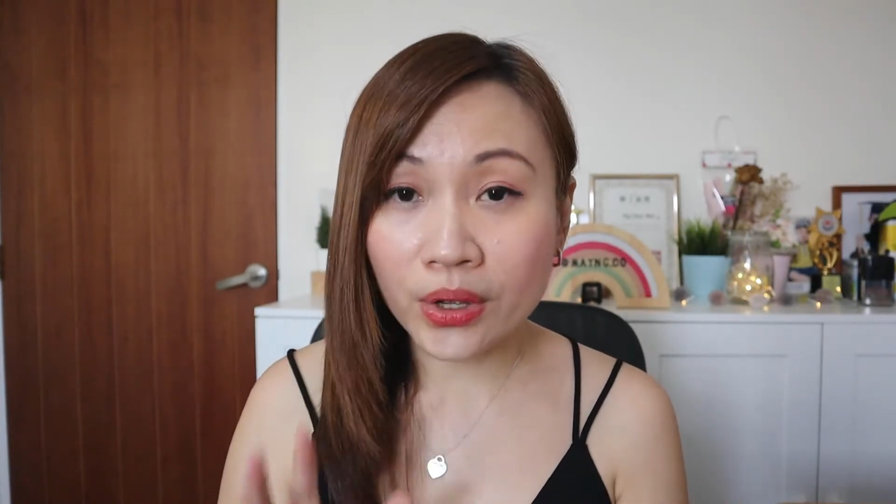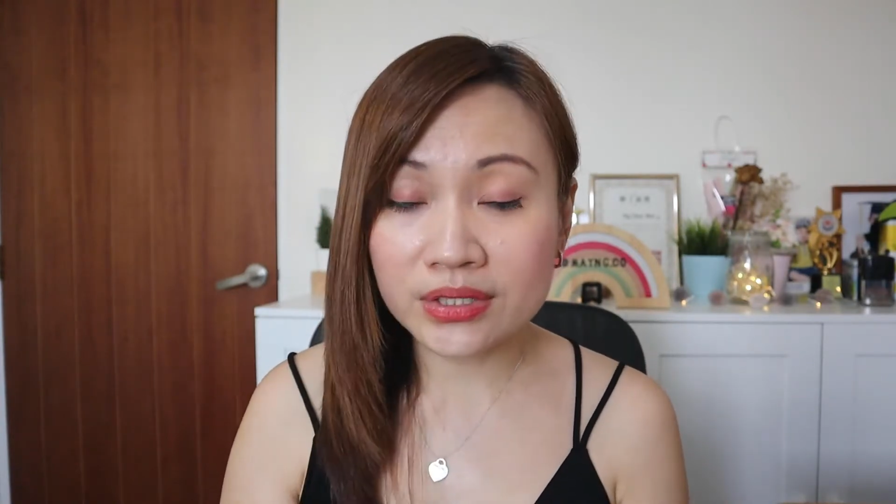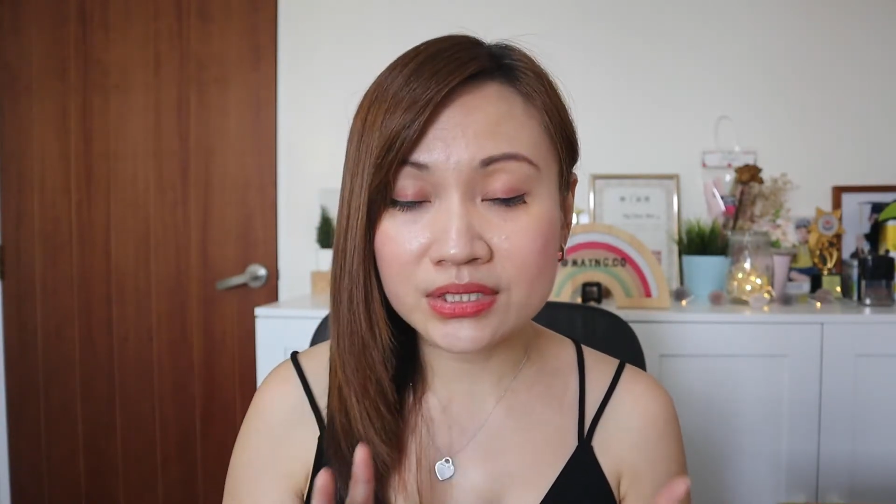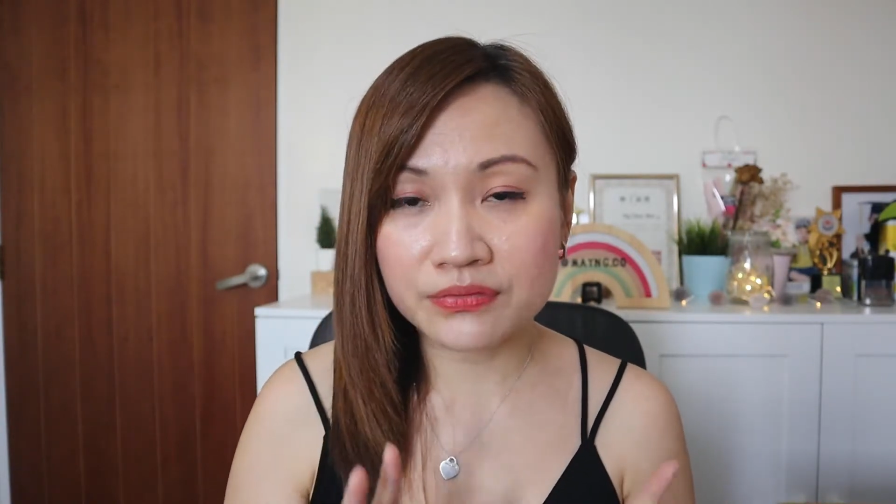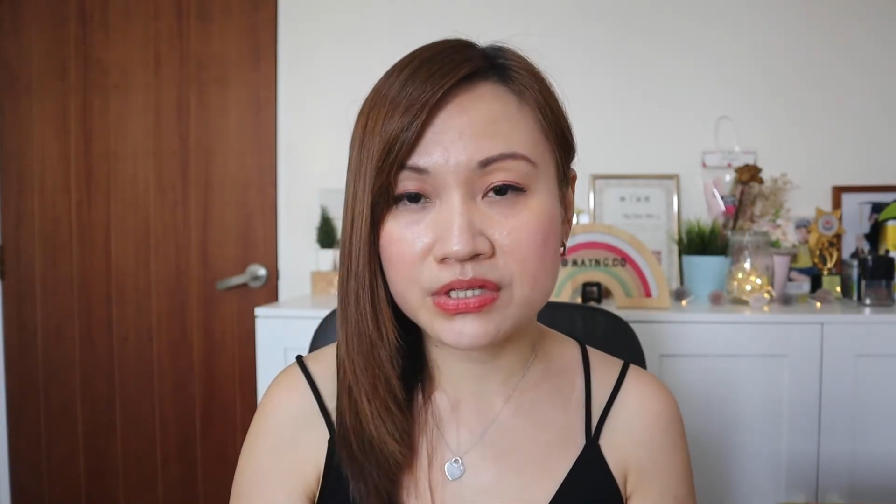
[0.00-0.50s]

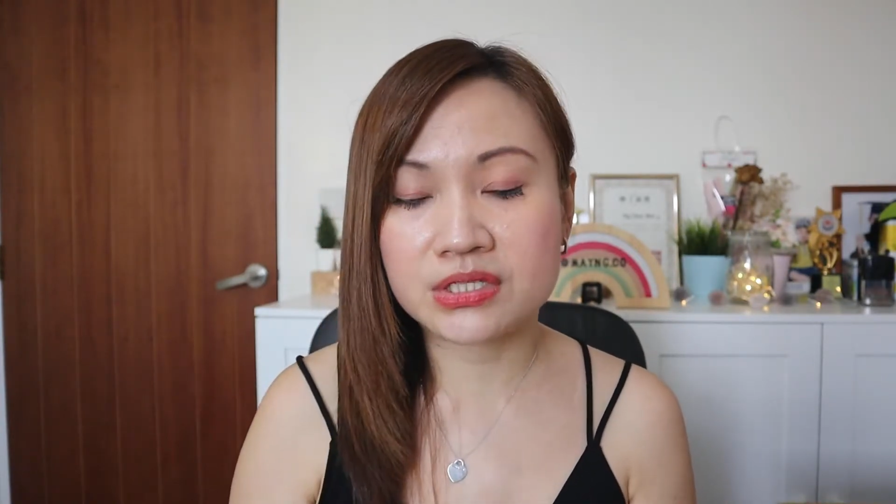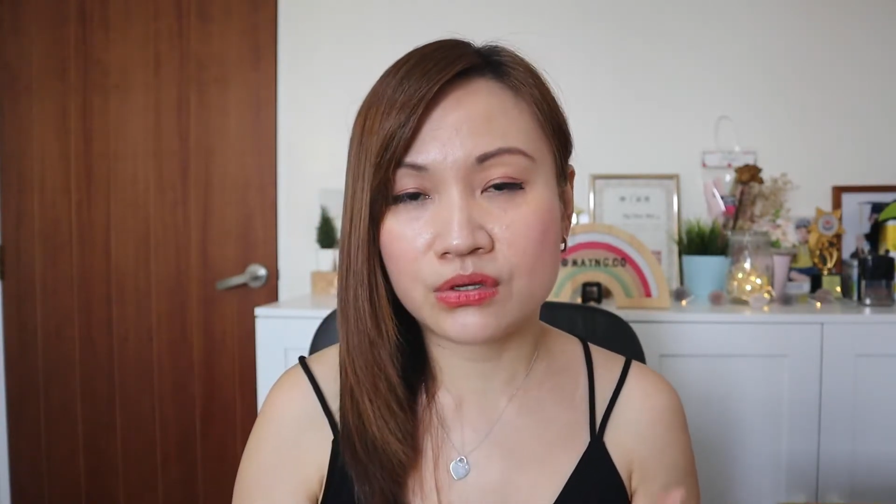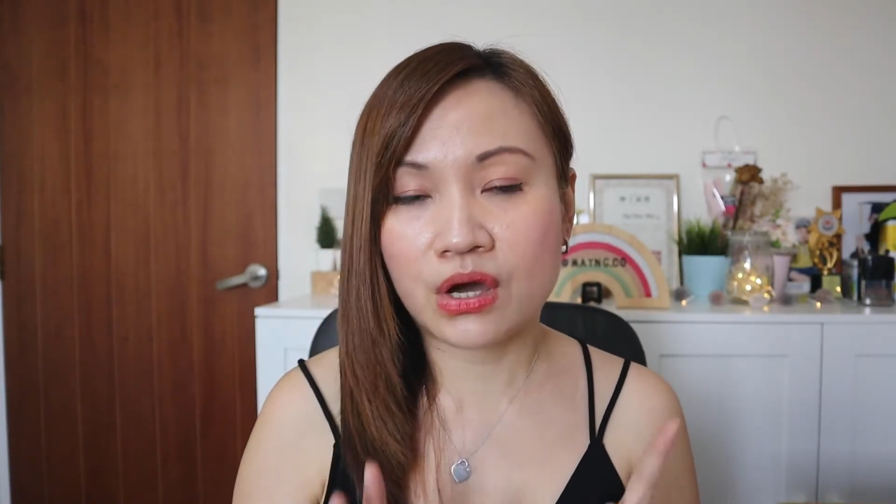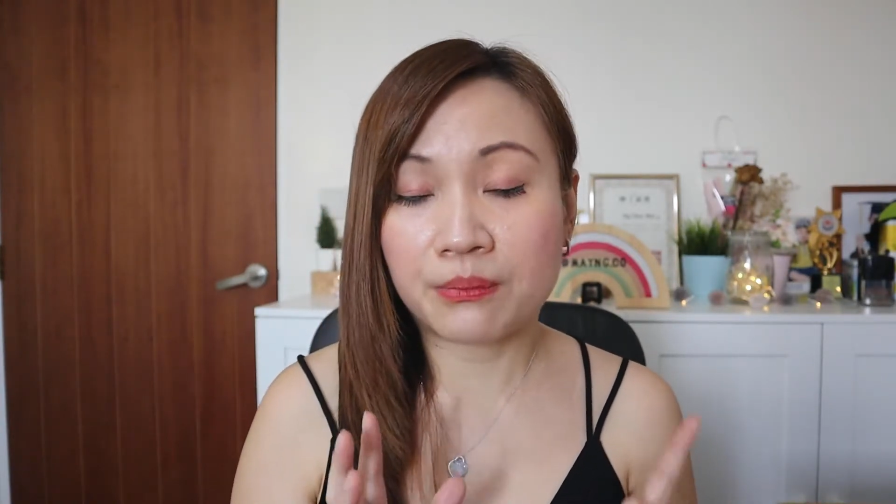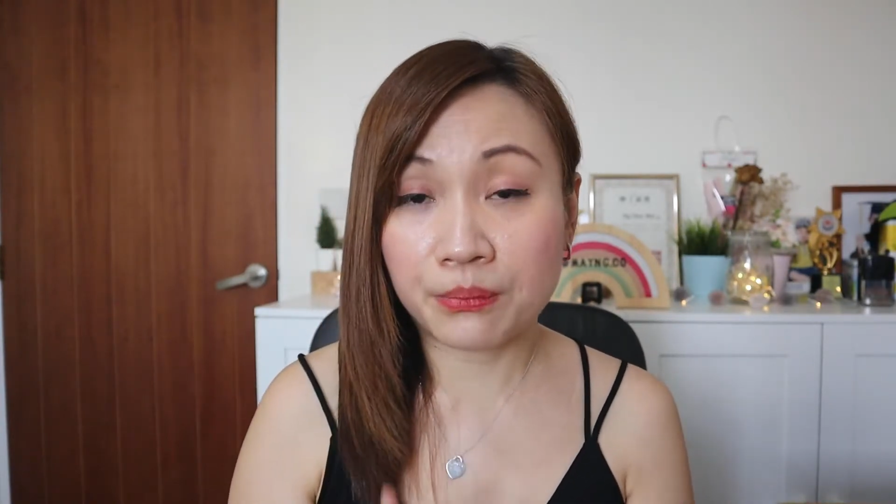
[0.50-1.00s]
what service
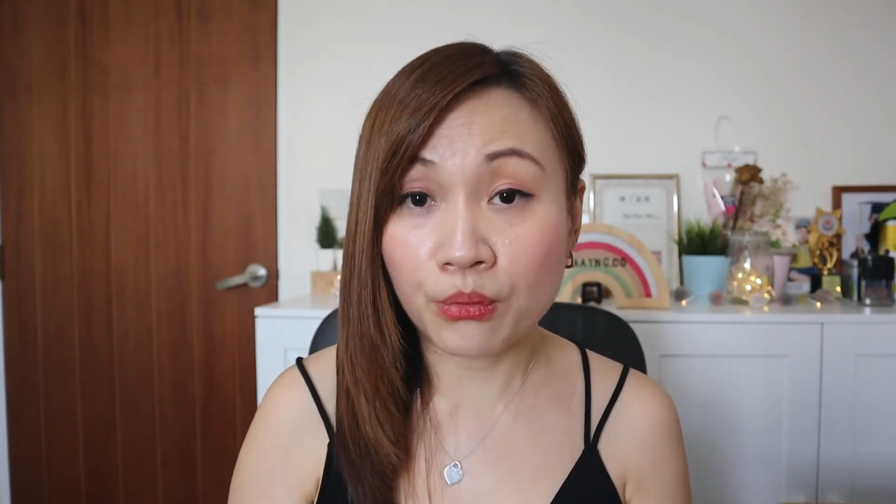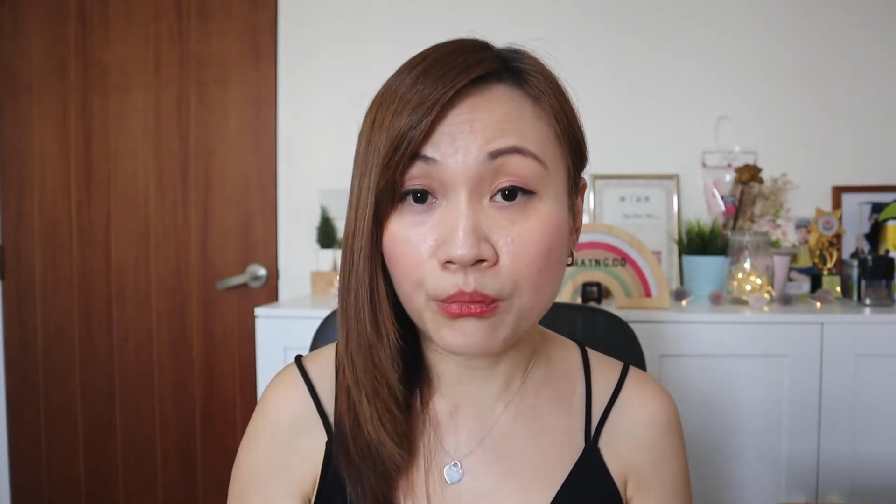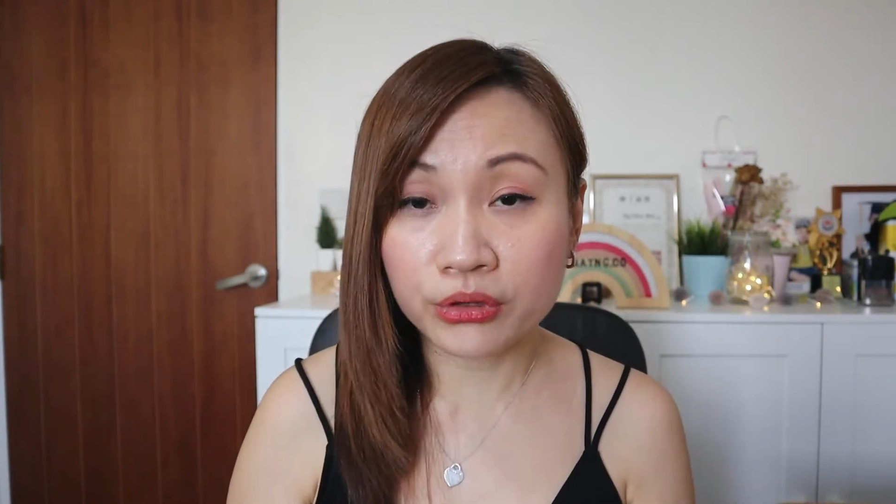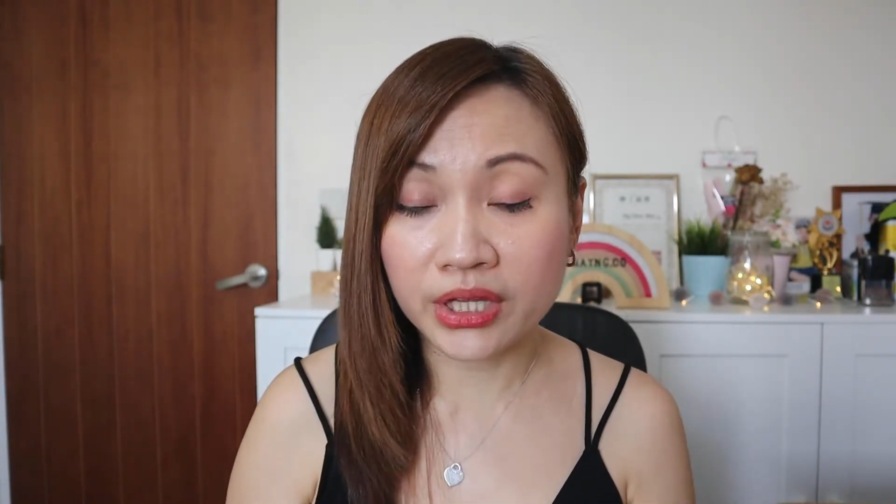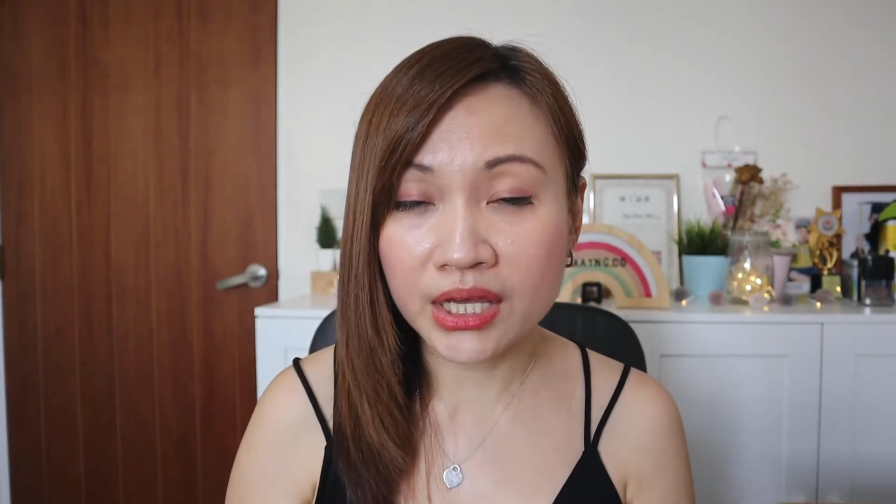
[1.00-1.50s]
you are
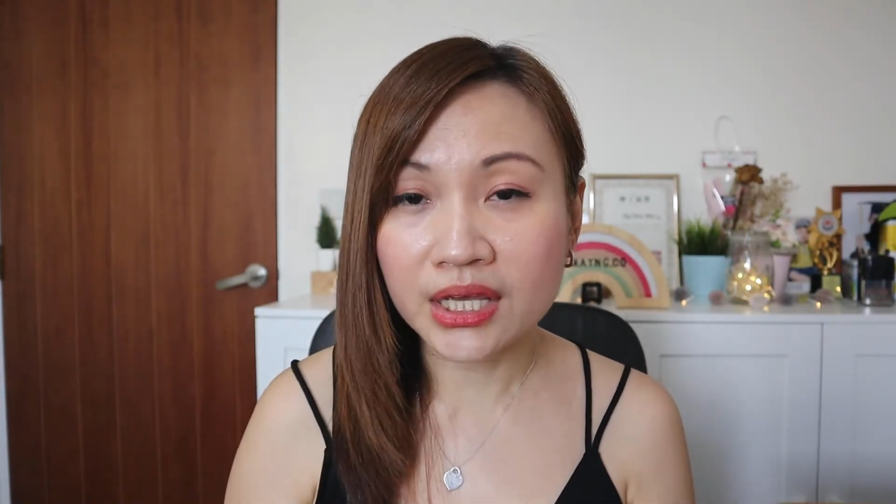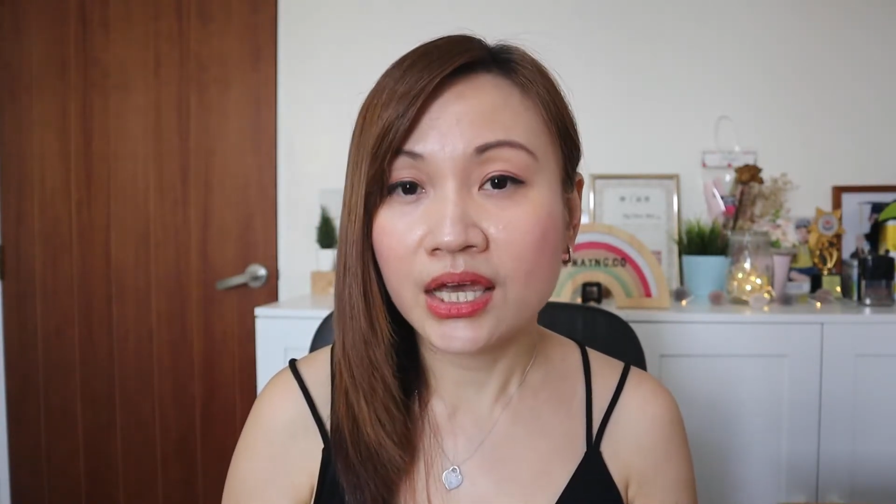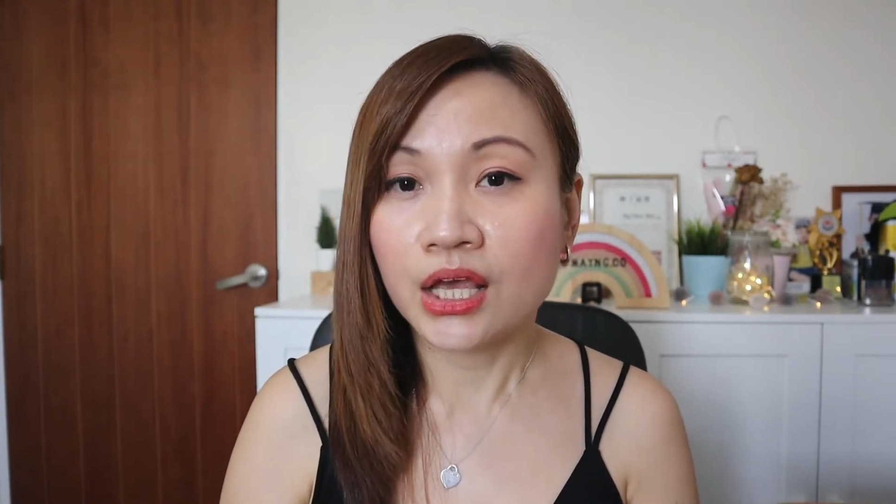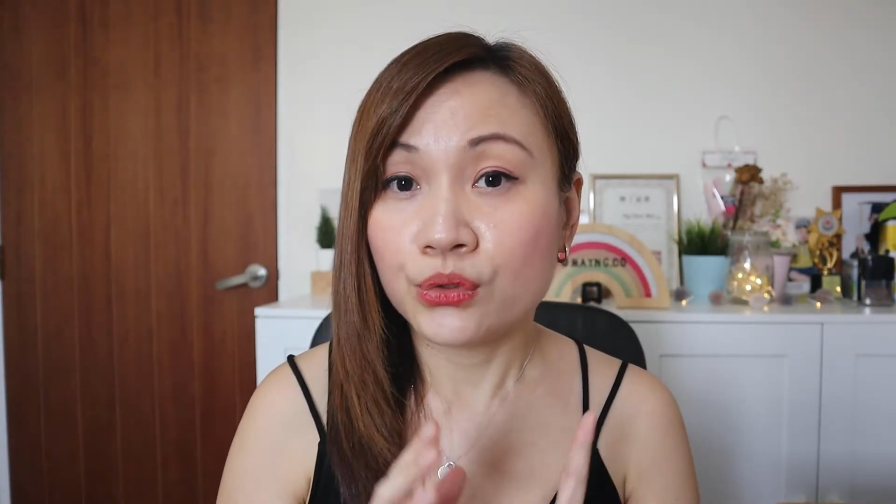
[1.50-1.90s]
promoting,